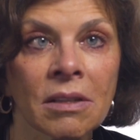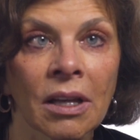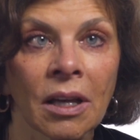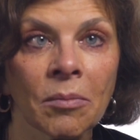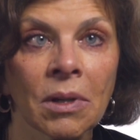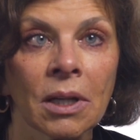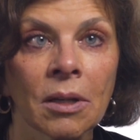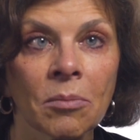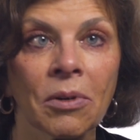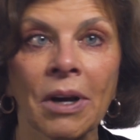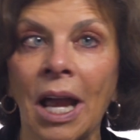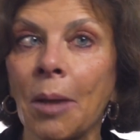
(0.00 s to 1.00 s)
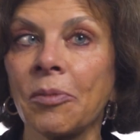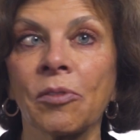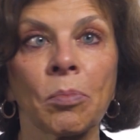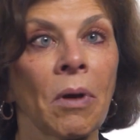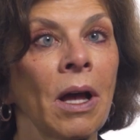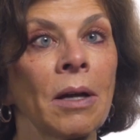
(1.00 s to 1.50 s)
to them,
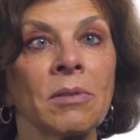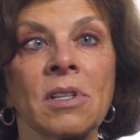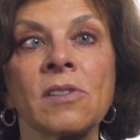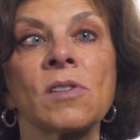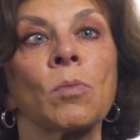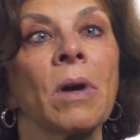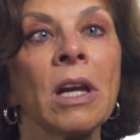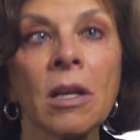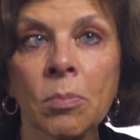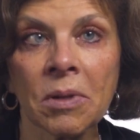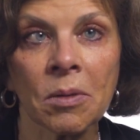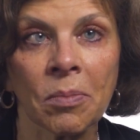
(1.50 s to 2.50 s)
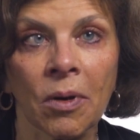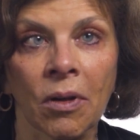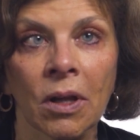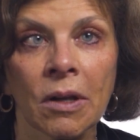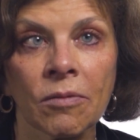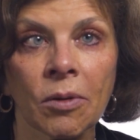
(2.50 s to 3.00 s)
perhaps dissuade
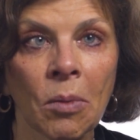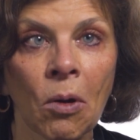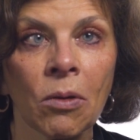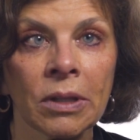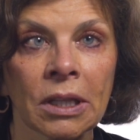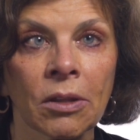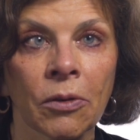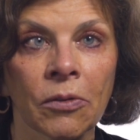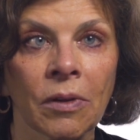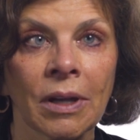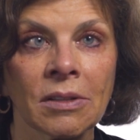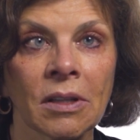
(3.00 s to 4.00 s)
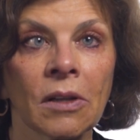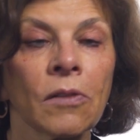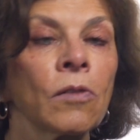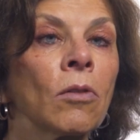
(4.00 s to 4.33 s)
people from holding those ideas,